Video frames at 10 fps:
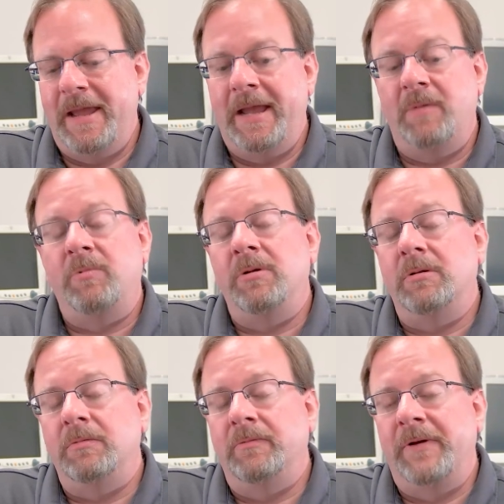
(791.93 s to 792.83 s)
And
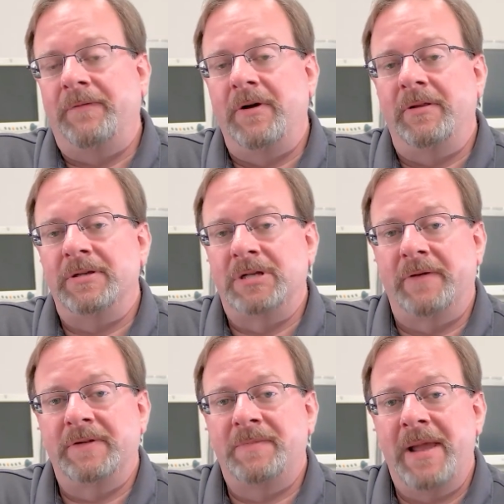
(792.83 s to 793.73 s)
we'll refer to the
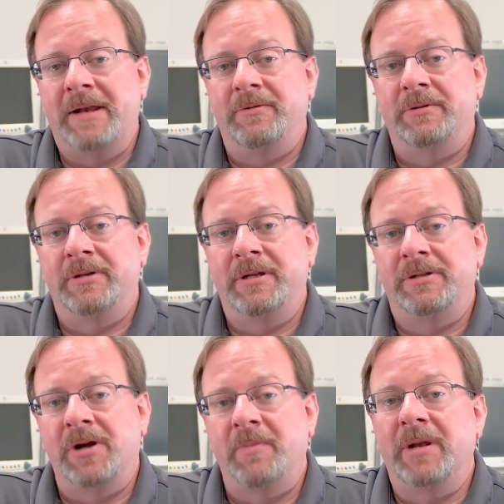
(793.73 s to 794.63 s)
service manual to
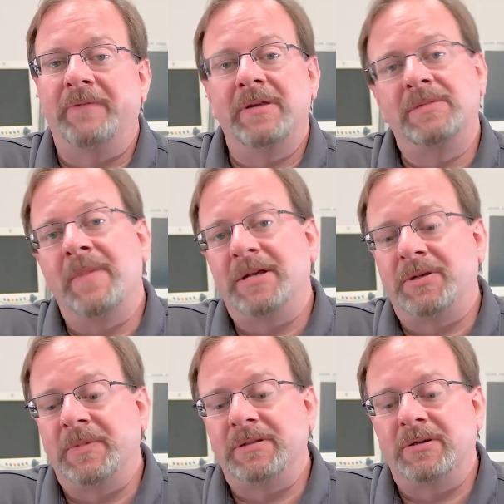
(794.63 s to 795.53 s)
determine if these
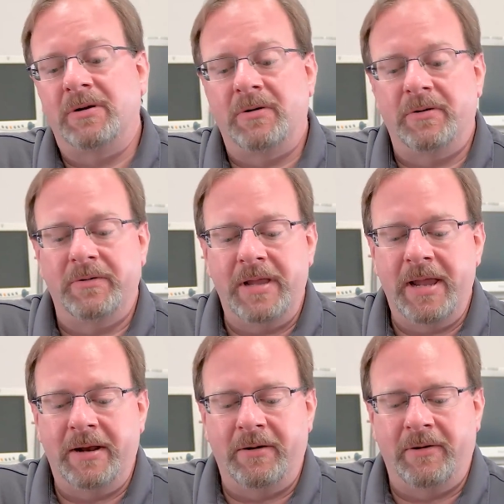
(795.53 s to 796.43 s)
measurements are
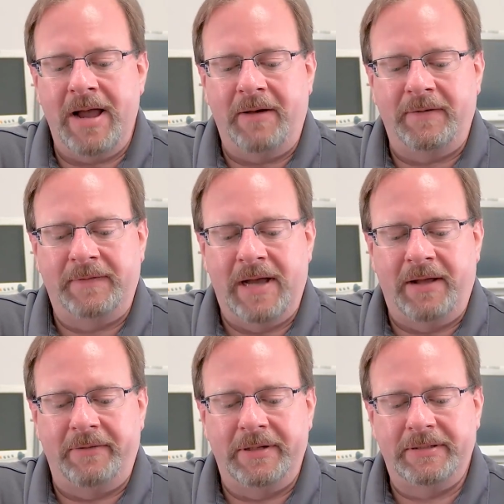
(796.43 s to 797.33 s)
in or out of
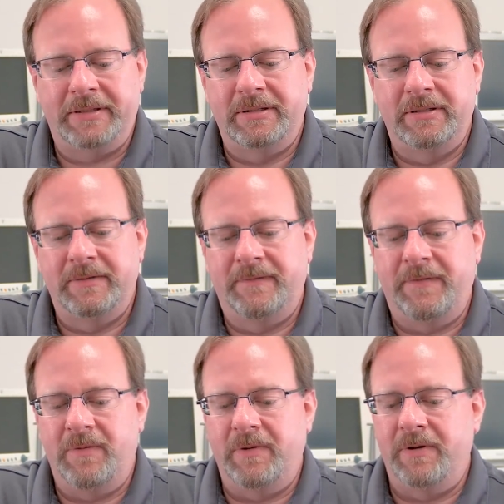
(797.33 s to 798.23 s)
tolerance
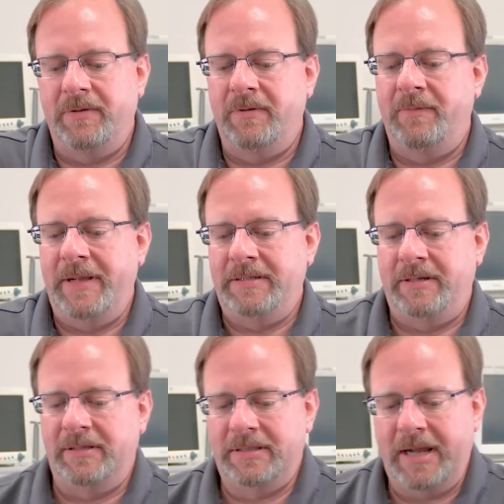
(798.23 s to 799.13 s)
for
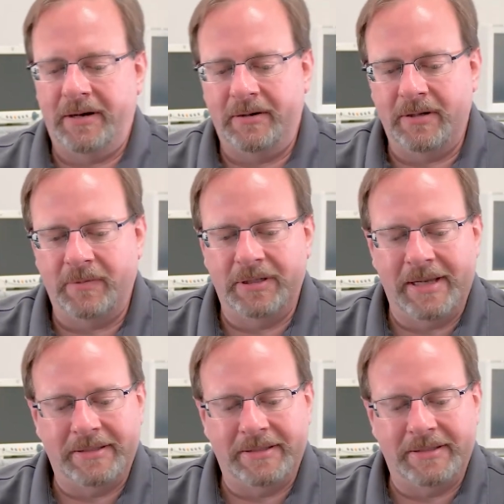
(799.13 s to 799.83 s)
based on the standard that we're